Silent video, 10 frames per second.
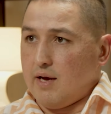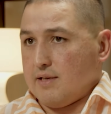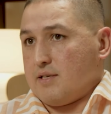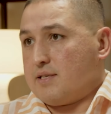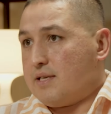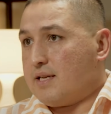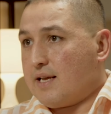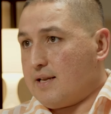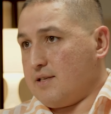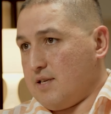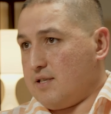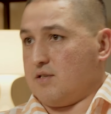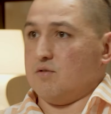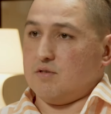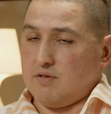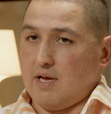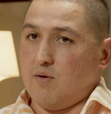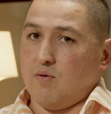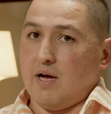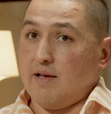I just didn't get a chance because
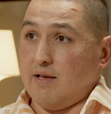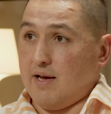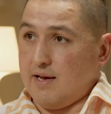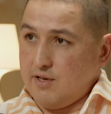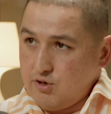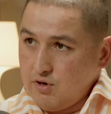I